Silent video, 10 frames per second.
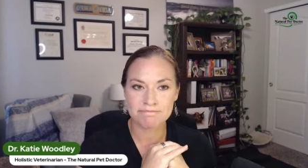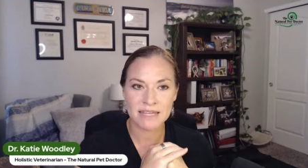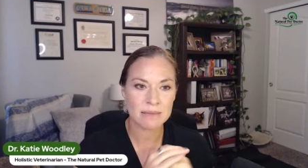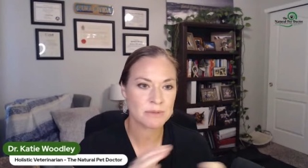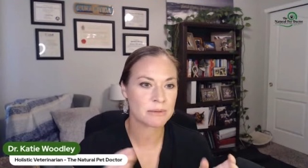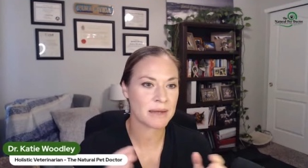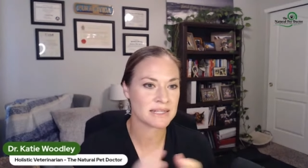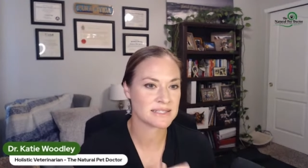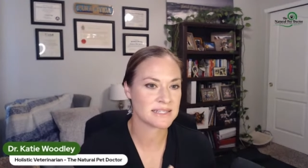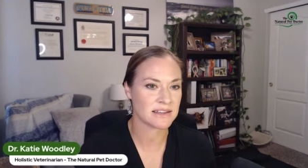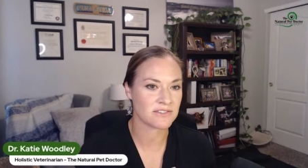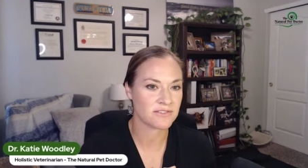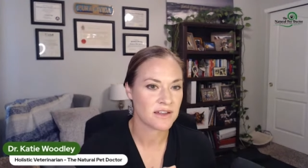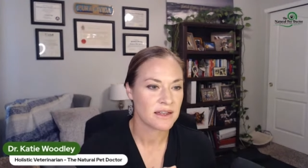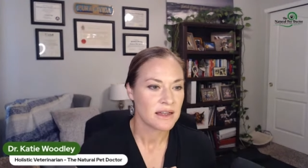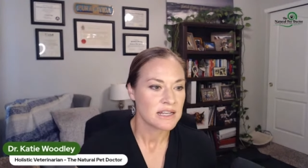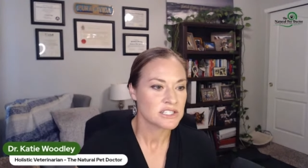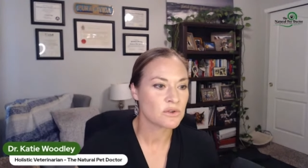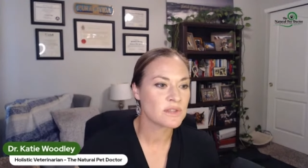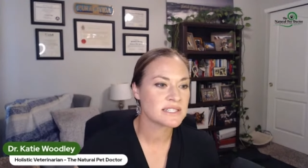keep your pet safe.
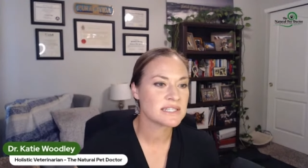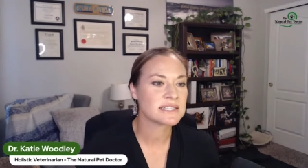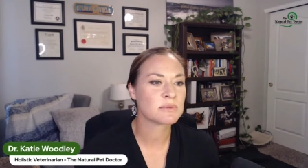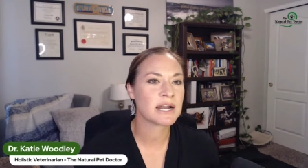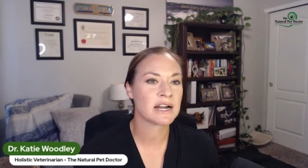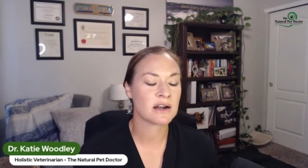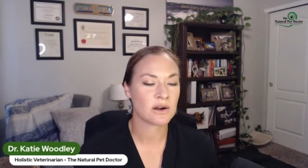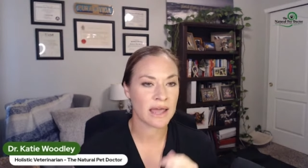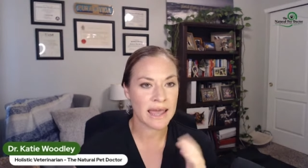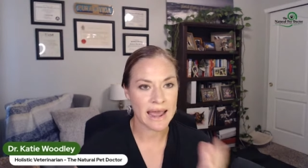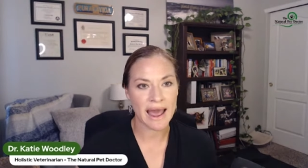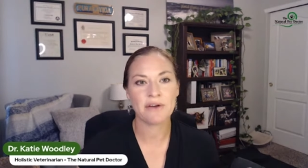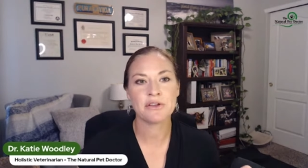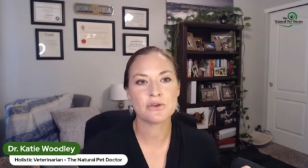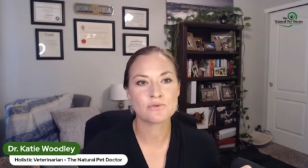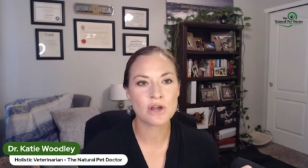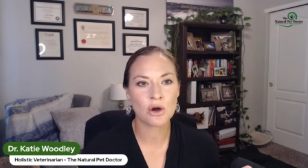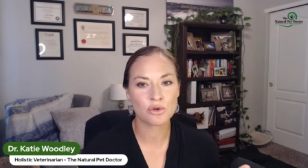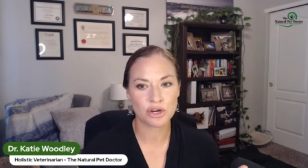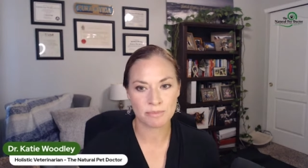So this is where, okay, how do you
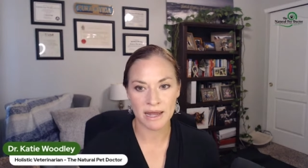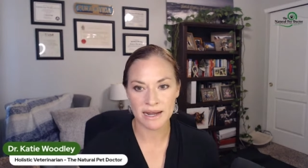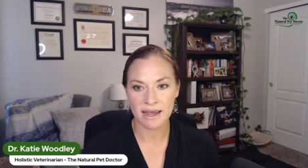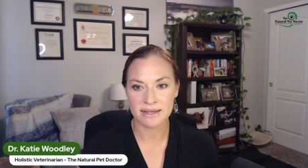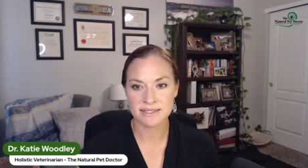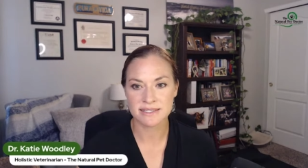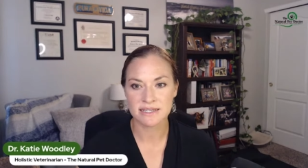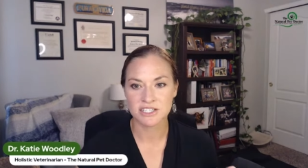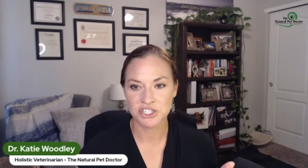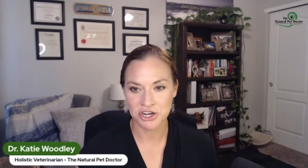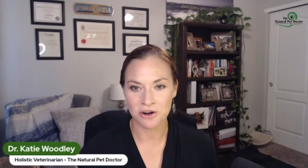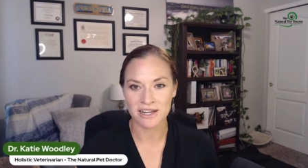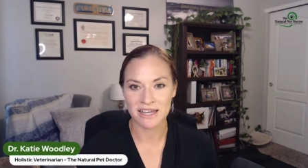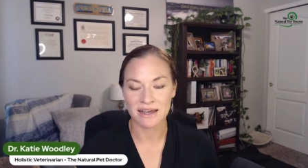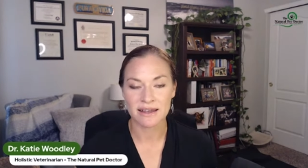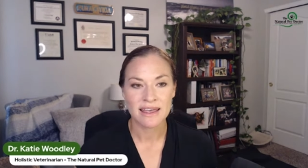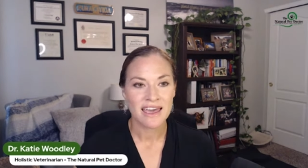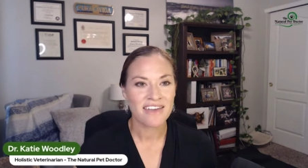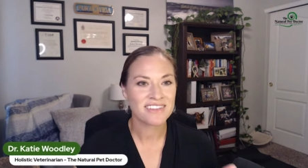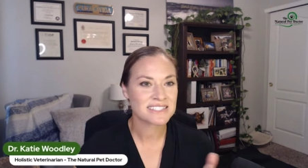know your pet has Giardia?
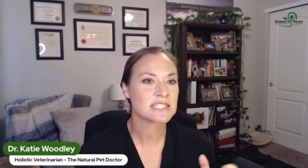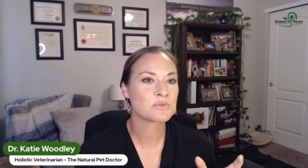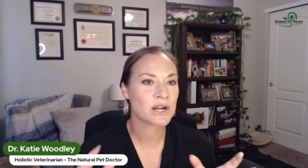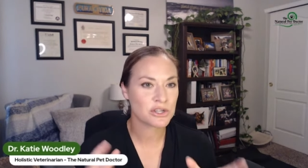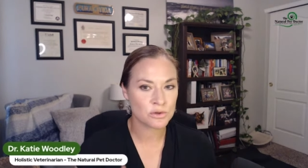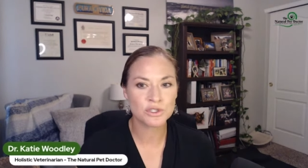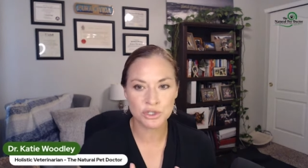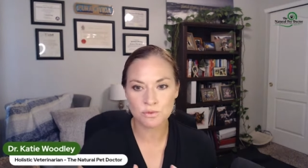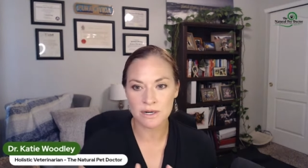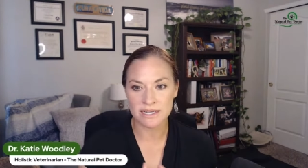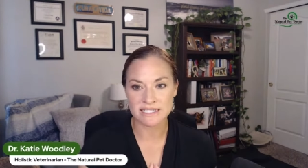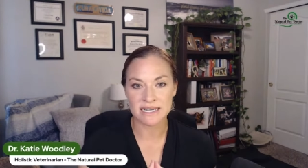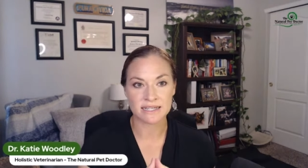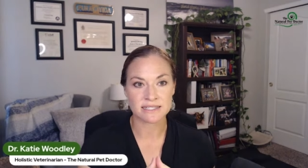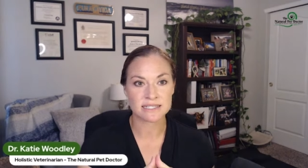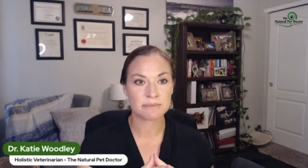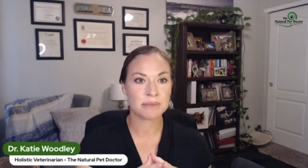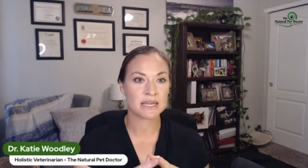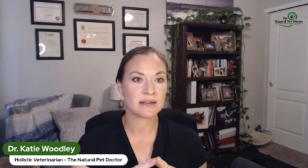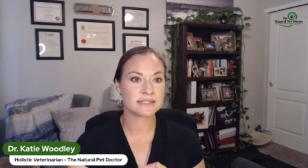And this is where you do want to test,
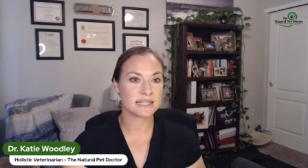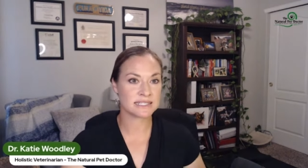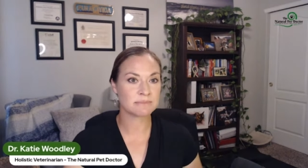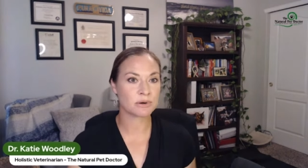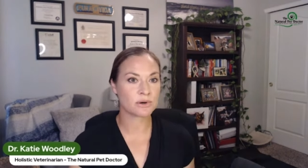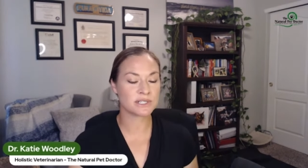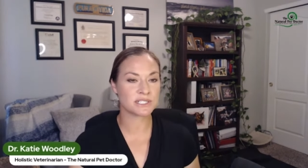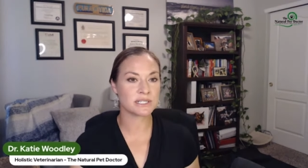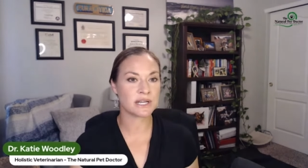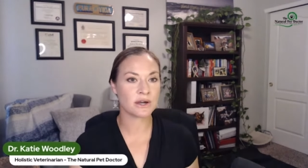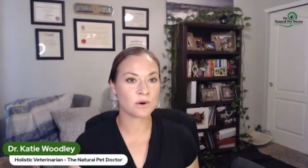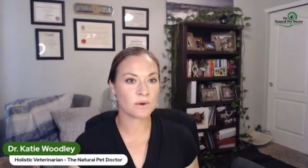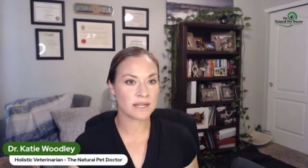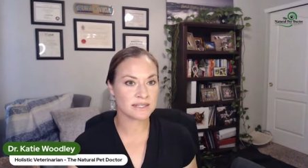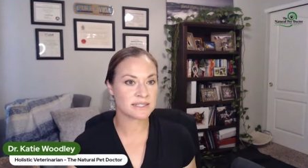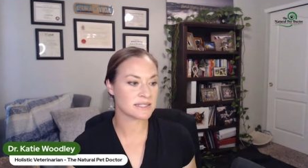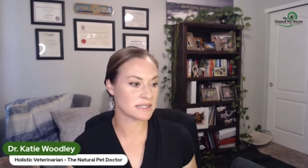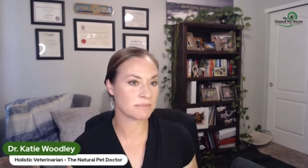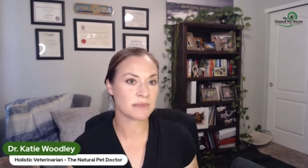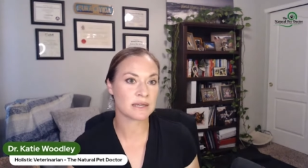because it's important to know, is this
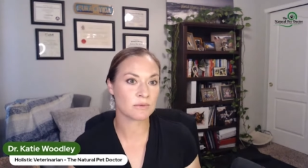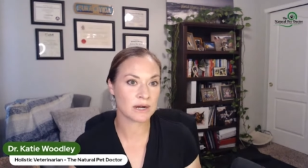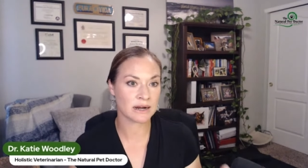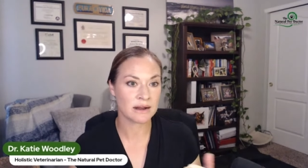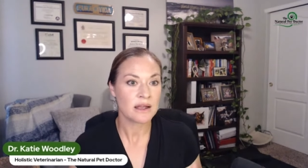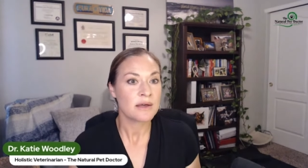something where